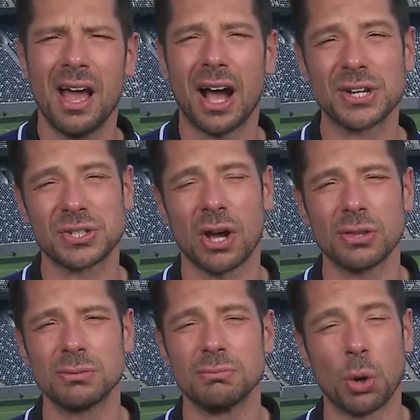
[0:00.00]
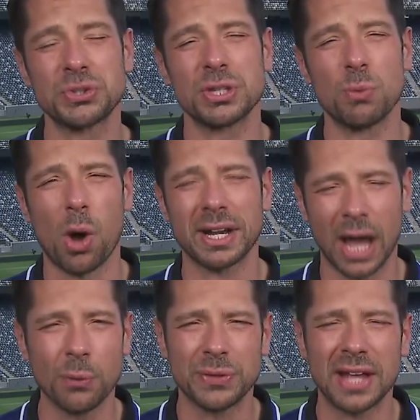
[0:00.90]
I saw them, most of them, walk
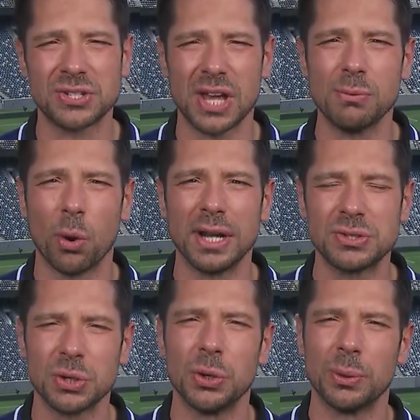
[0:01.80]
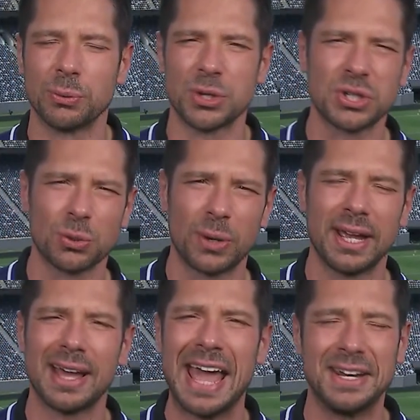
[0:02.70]
out that same way too. When Richie
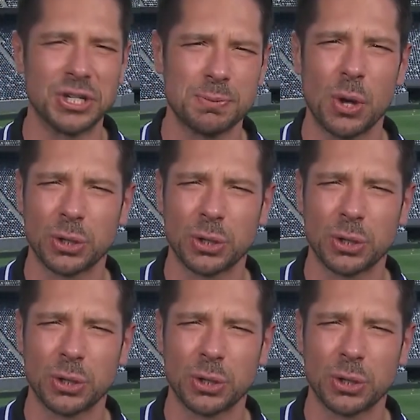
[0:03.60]
Larea and Ismael